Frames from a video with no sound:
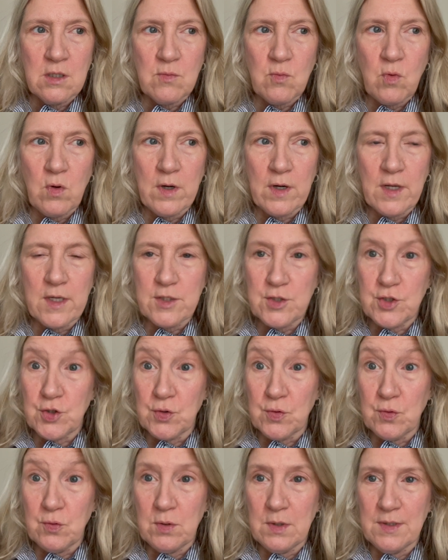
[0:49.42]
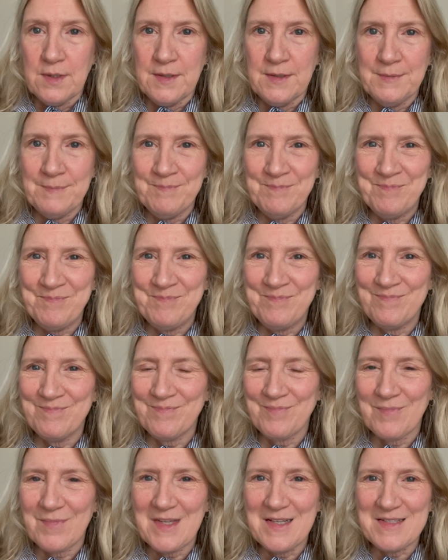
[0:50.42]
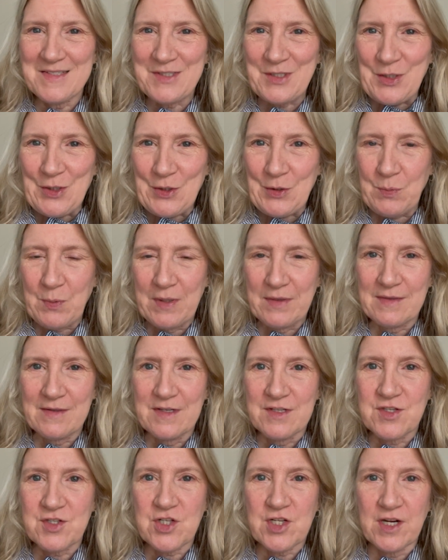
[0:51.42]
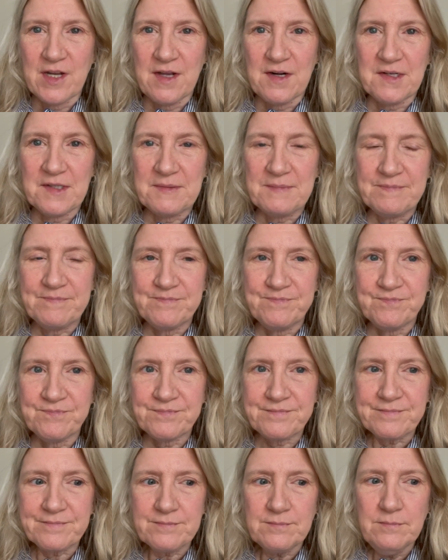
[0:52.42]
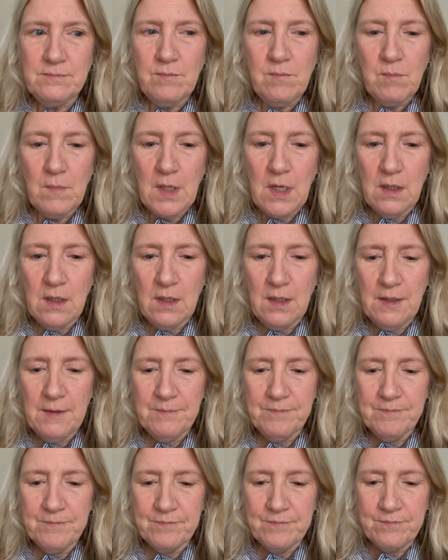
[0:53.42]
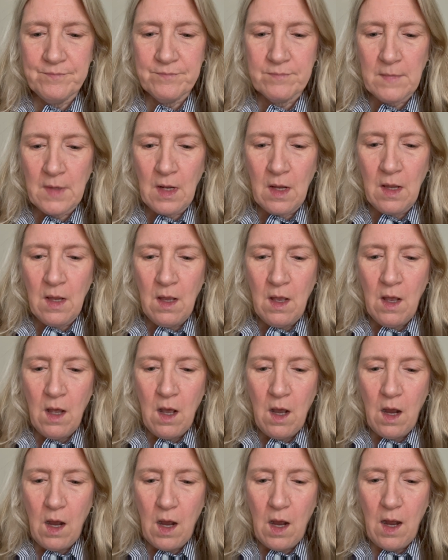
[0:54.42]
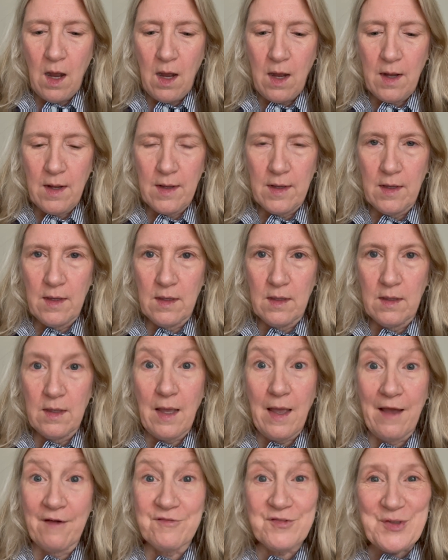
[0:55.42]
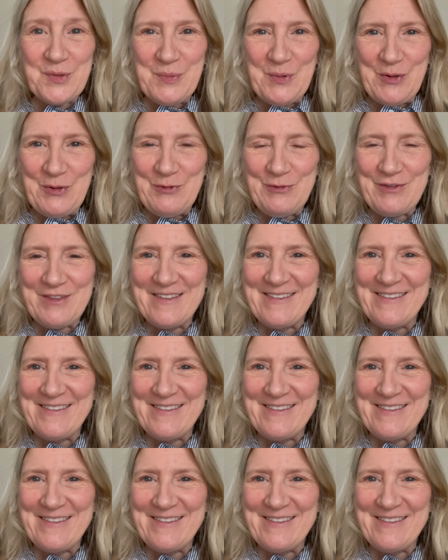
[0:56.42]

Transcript: what I do this year with this channel. Um, I have to move.